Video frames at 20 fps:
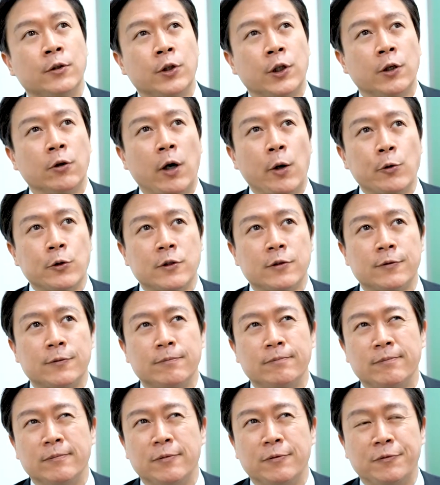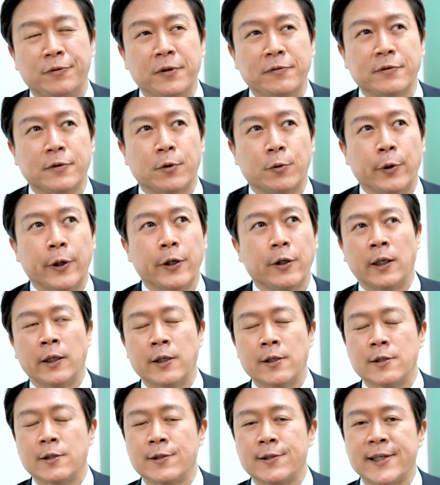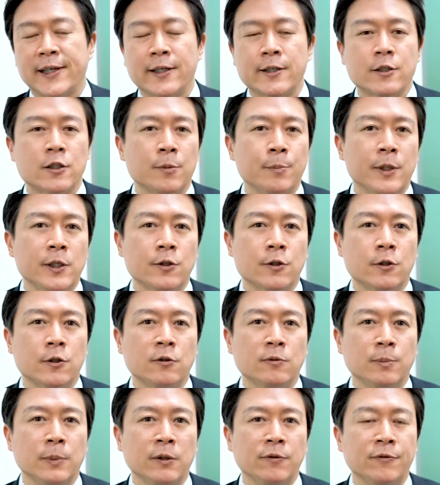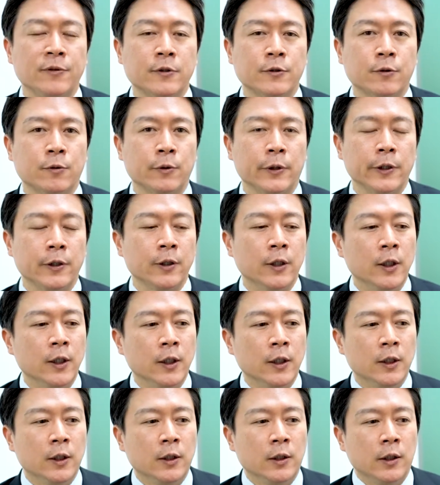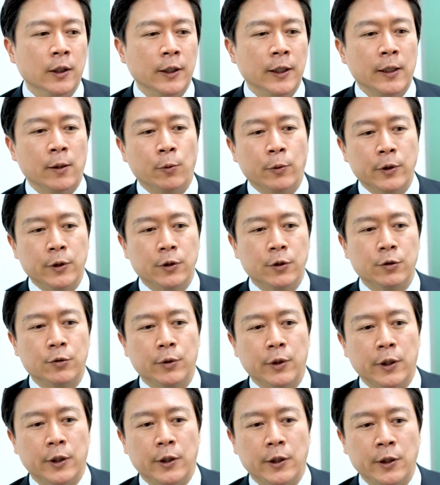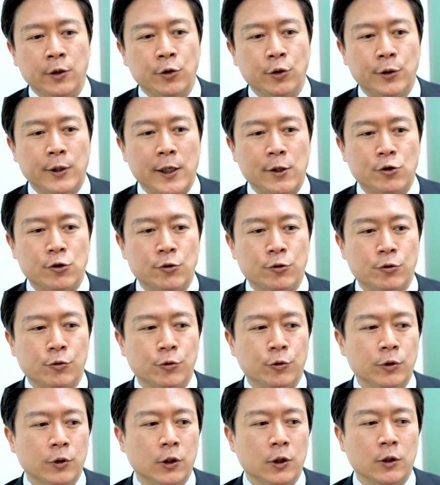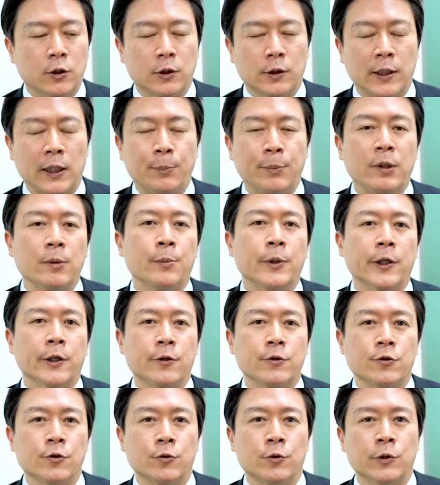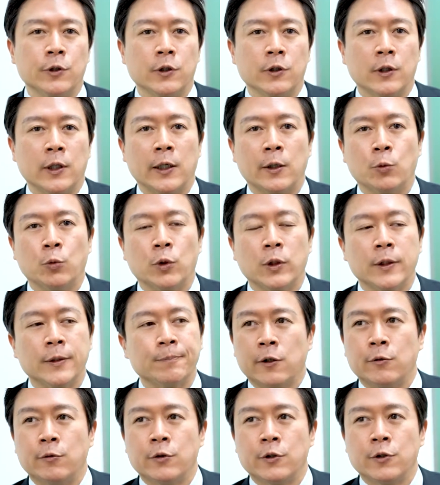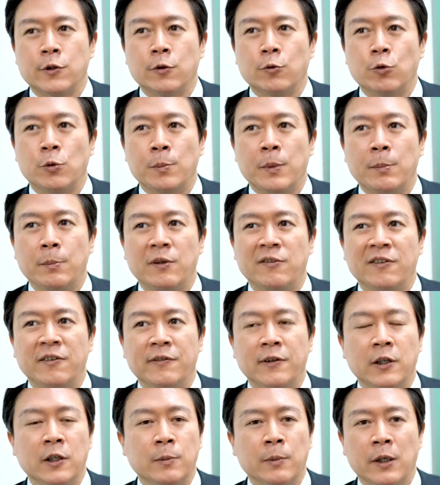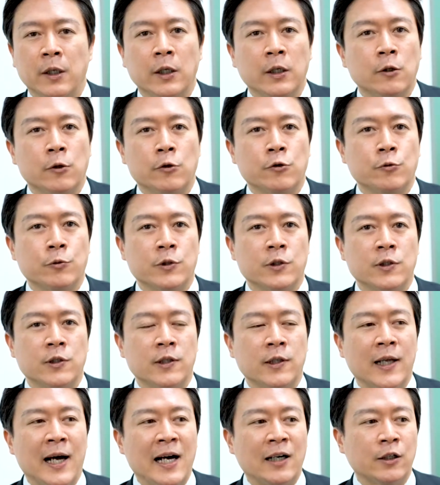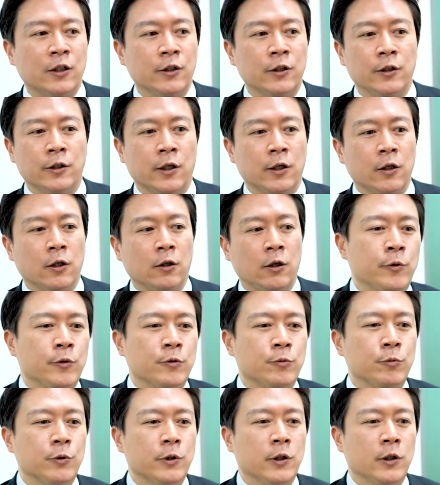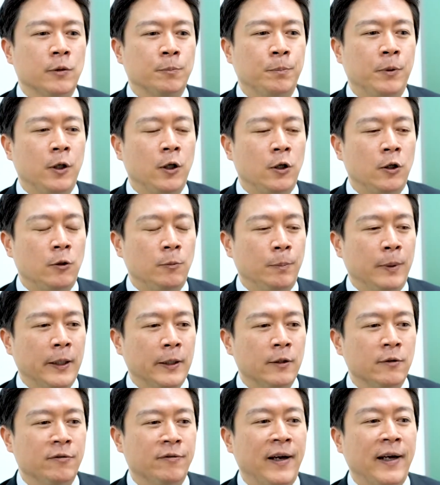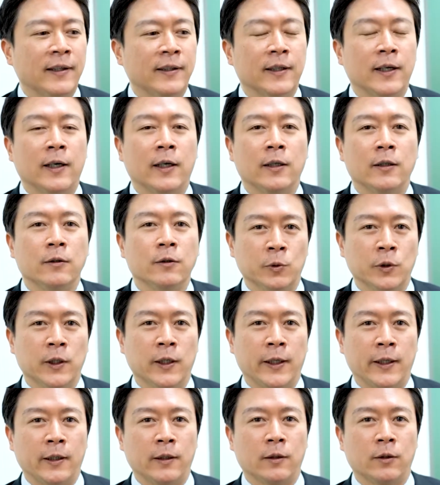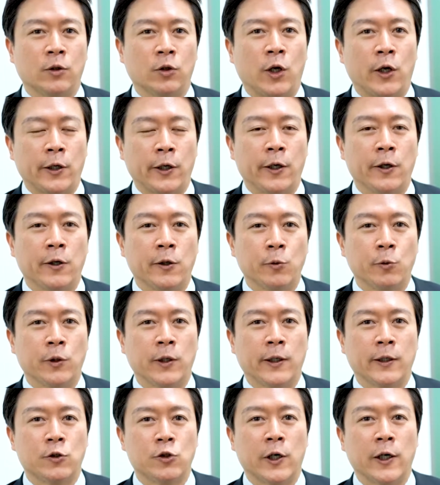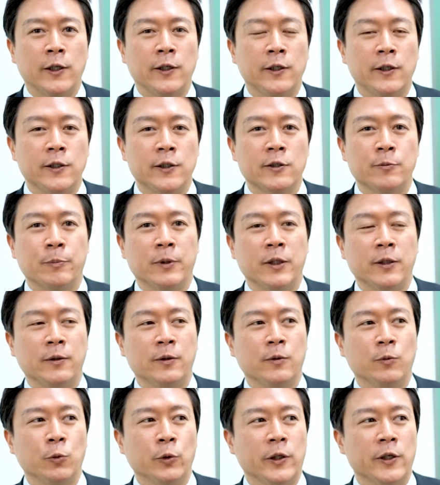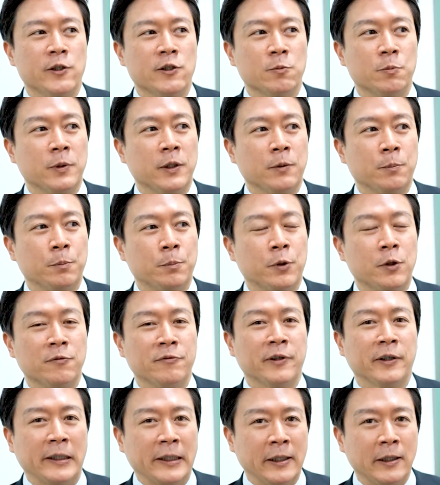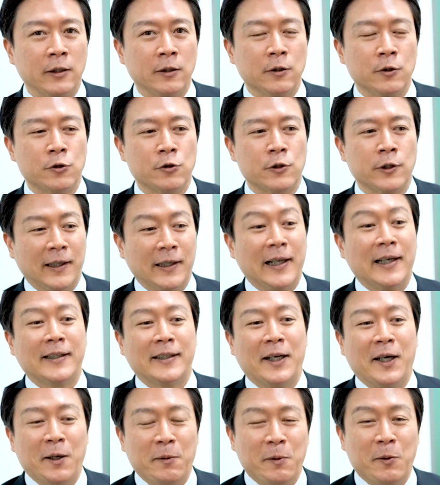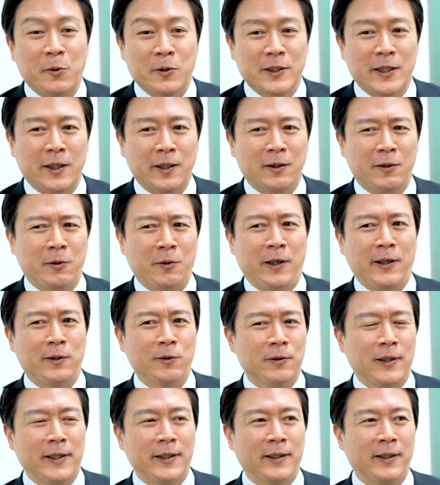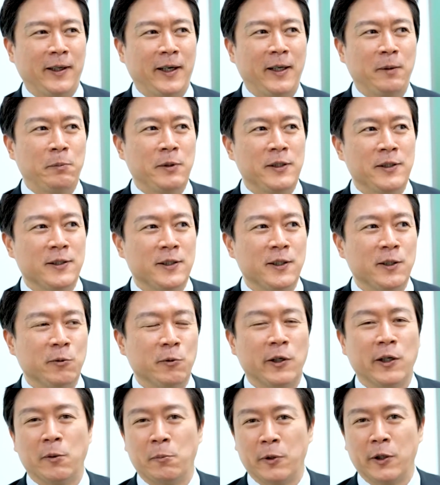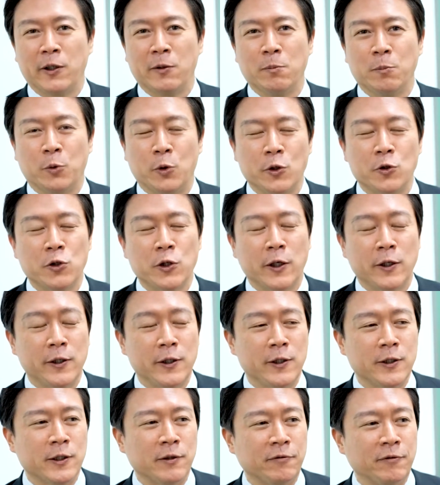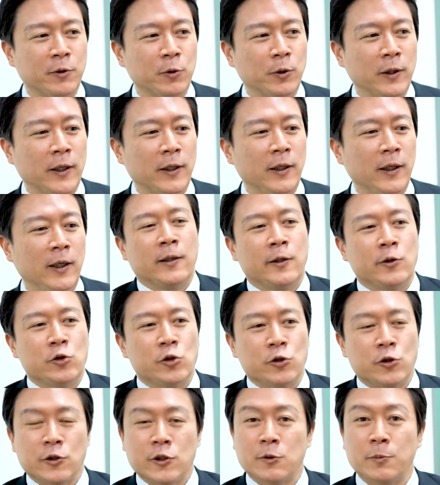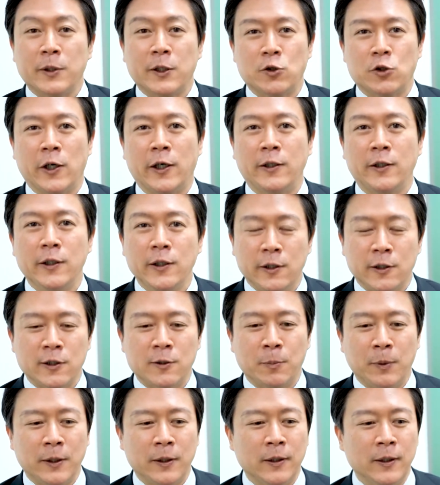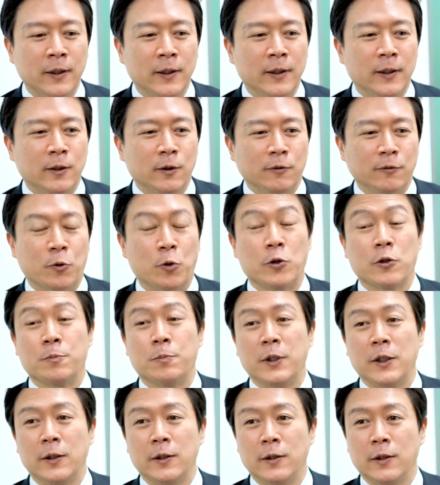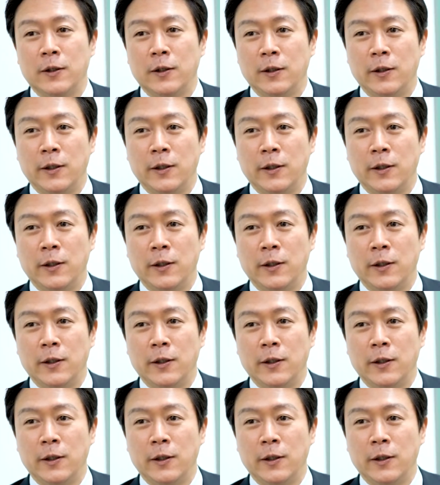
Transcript: until I was fifth grade, I guess the second semester of my fifth grade. And then I went to an international school called Taipei American School in Taiwan. I still remember vividly my English was not good at all. I was really appalled by the fact that we're like dark hair, we're like Chinese, but we can speak perfect English. At that time, I was like, oh, I don't like ABC, right? American born Chinese. I feel that they should just speak Chinese, but of course, being an